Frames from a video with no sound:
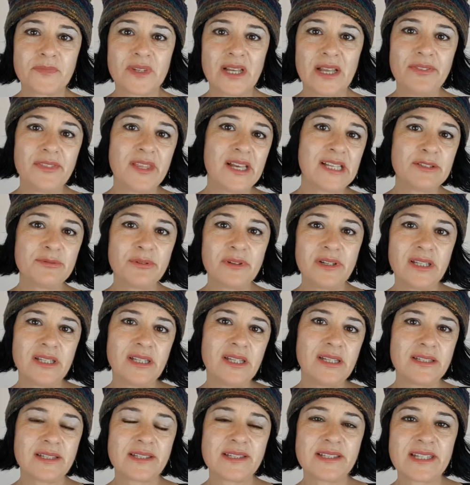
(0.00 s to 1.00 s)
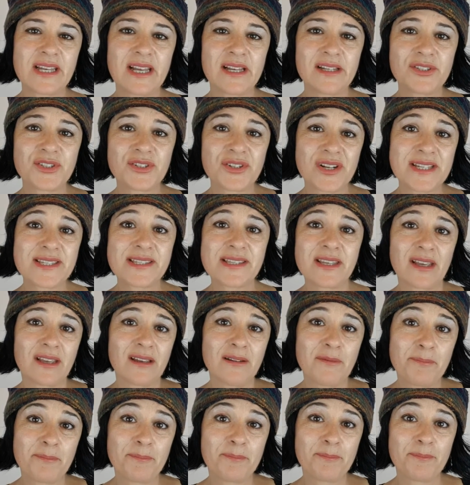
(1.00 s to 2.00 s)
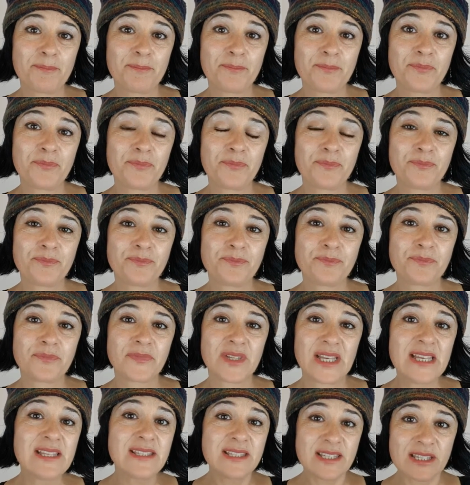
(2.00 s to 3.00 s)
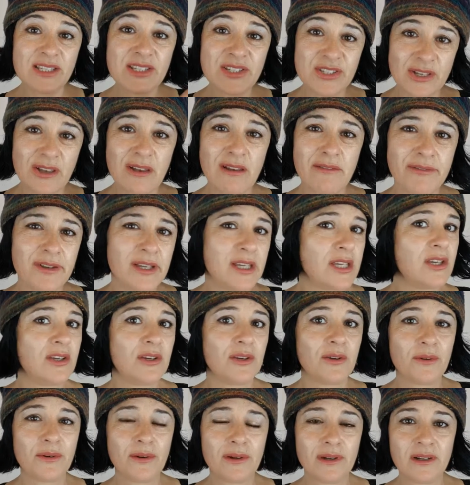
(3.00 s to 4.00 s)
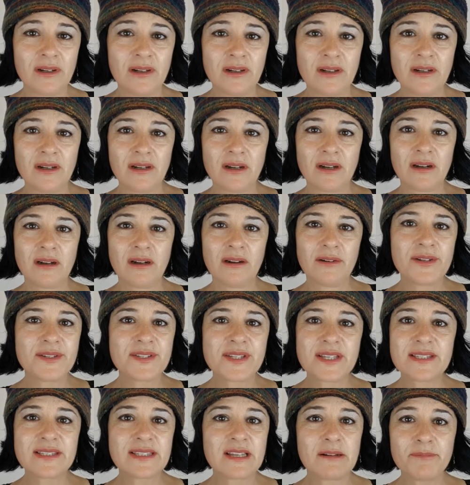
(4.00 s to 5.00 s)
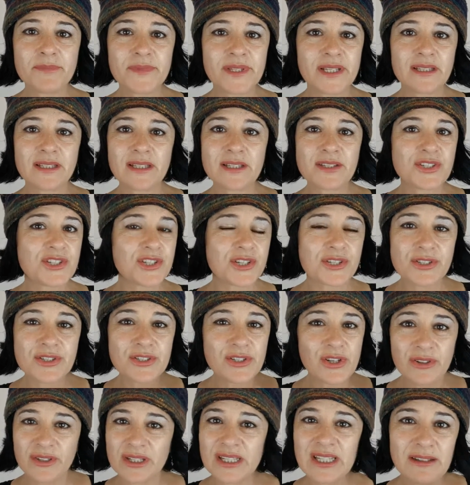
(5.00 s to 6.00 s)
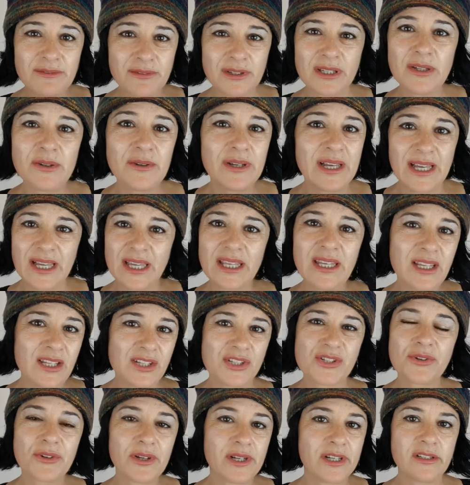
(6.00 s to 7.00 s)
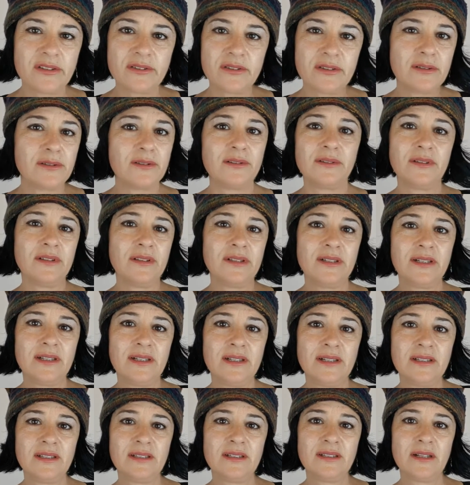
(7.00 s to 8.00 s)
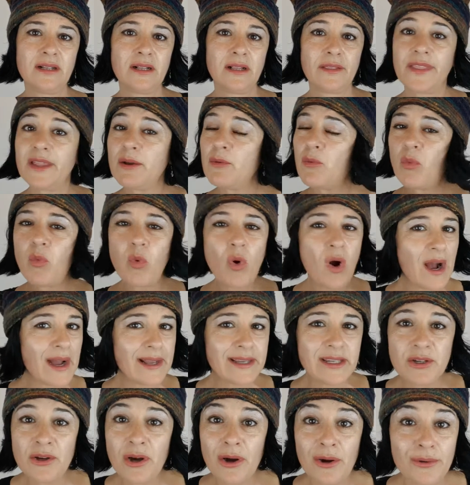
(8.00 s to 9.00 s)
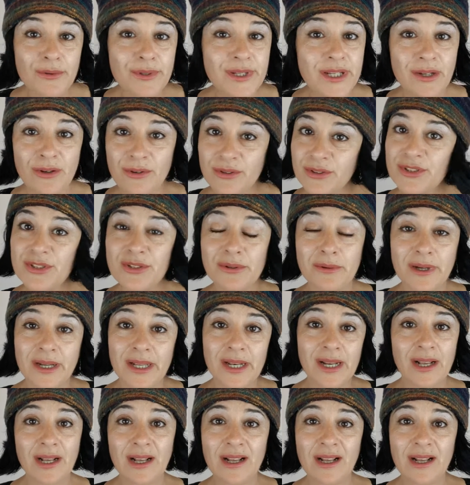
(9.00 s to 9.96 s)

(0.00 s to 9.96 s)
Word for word: And that's what you need to start addressing. Is it serving you? Or is it something that's just not giving you any joy at all? Then why are you holding on to it?